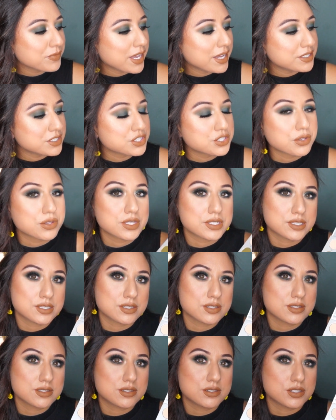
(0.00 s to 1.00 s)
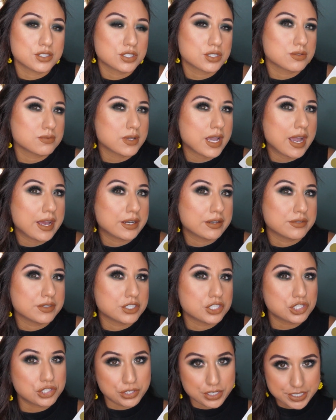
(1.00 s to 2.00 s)
and so this is just kind of
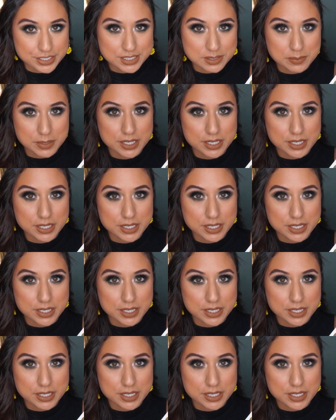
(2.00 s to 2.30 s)
intrigued